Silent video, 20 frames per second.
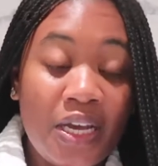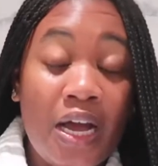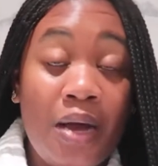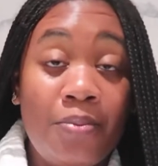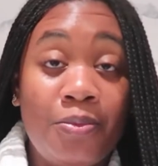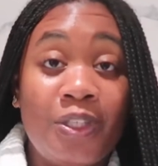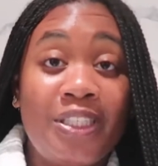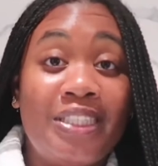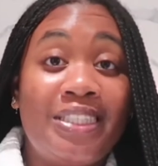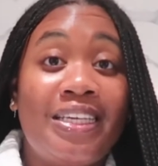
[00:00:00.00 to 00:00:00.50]

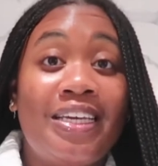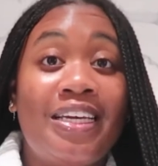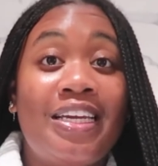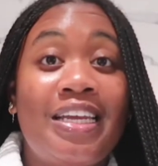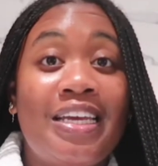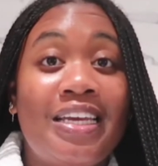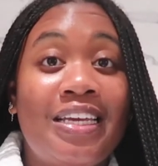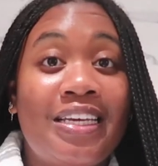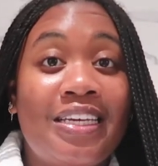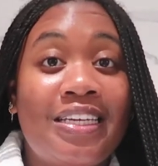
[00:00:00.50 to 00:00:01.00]
I'm only
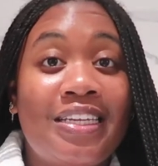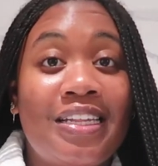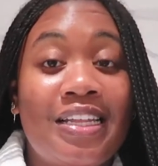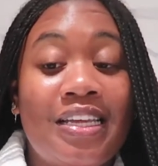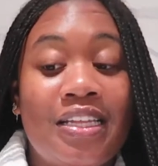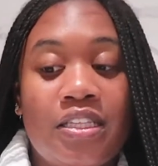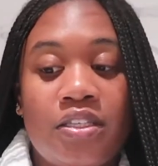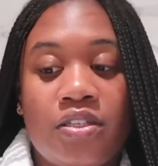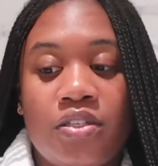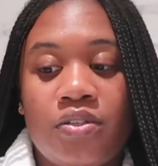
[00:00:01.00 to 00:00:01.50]
staying
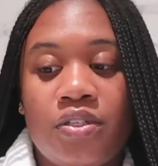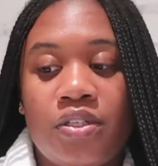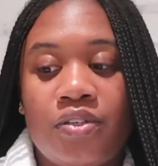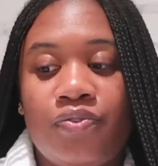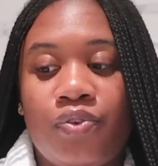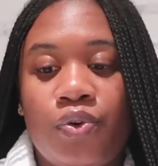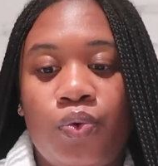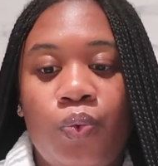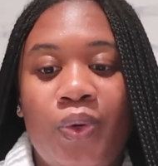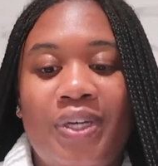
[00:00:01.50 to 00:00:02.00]
in this hotel
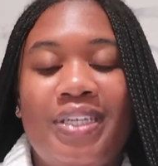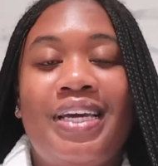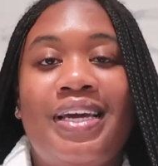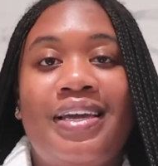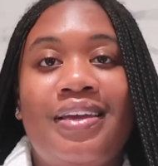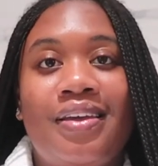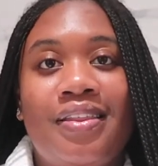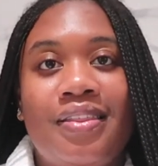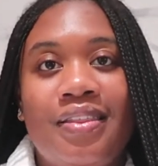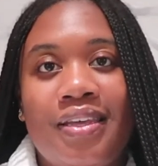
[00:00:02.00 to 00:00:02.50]
for one
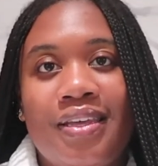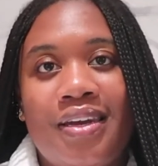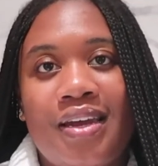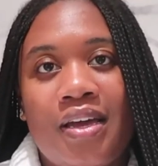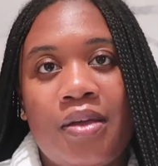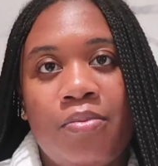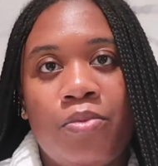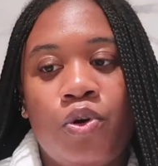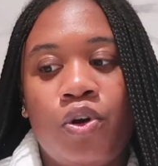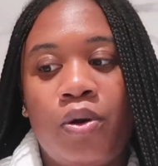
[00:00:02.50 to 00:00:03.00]
night, and then
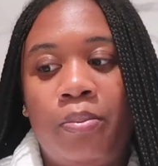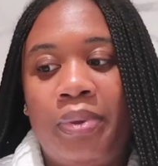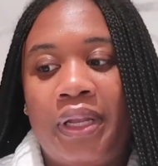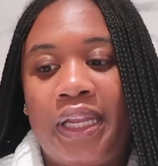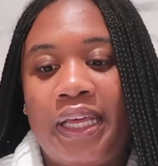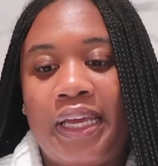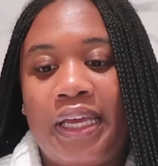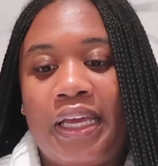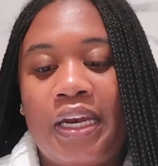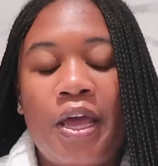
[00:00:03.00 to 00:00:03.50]
I'm on a
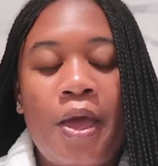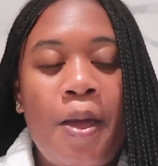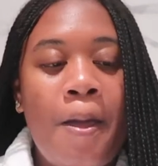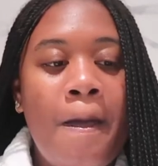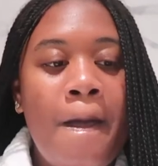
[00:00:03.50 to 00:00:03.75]
plane